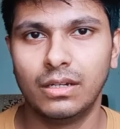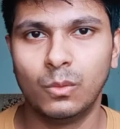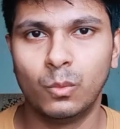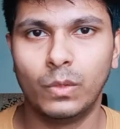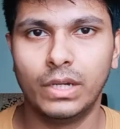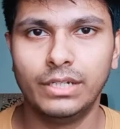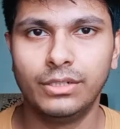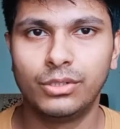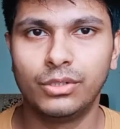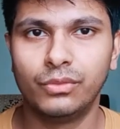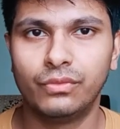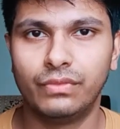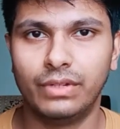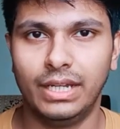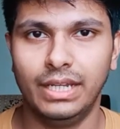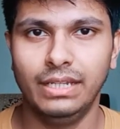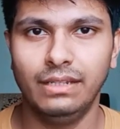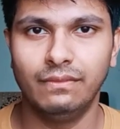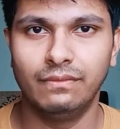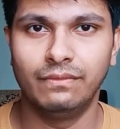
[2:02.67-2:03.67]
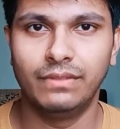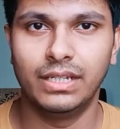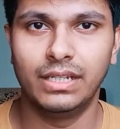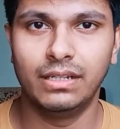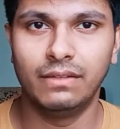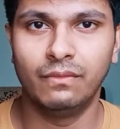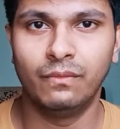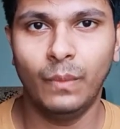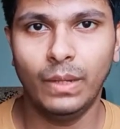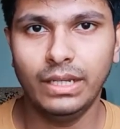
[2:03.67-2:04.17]
1 to 5,
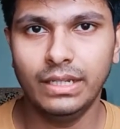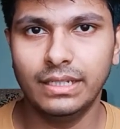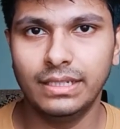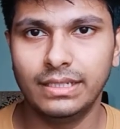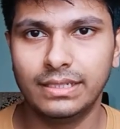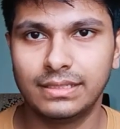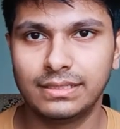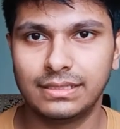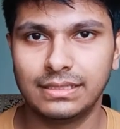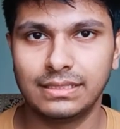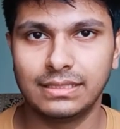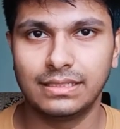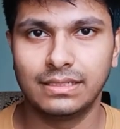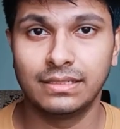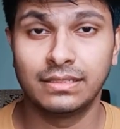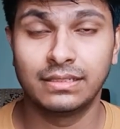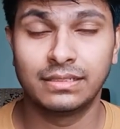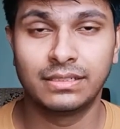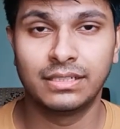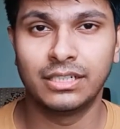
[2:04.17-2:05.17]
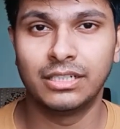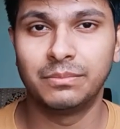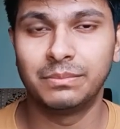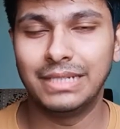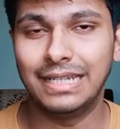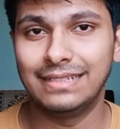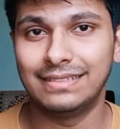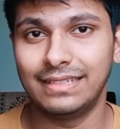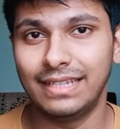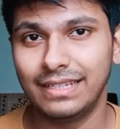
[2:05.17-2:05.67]
where 1 is
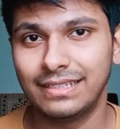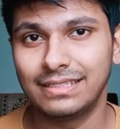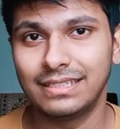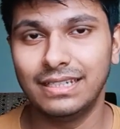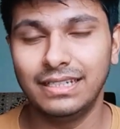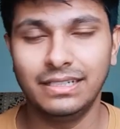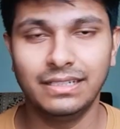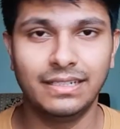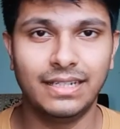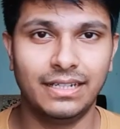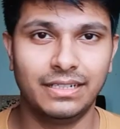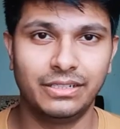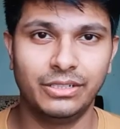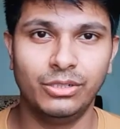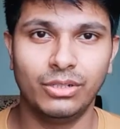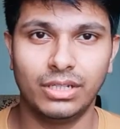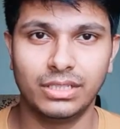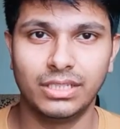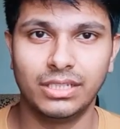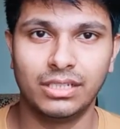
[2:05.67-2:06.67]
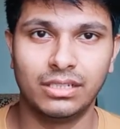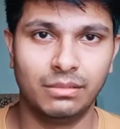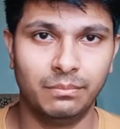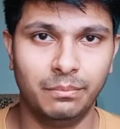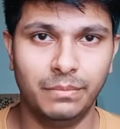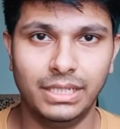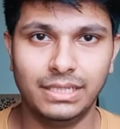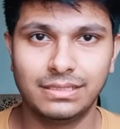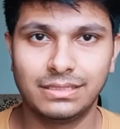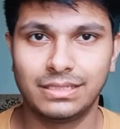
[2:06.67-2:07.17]
termed as excellent, that you are the
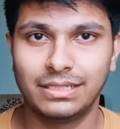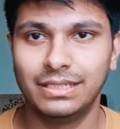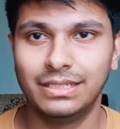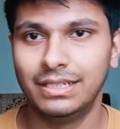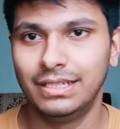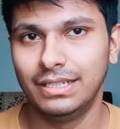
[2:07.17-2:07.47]
best,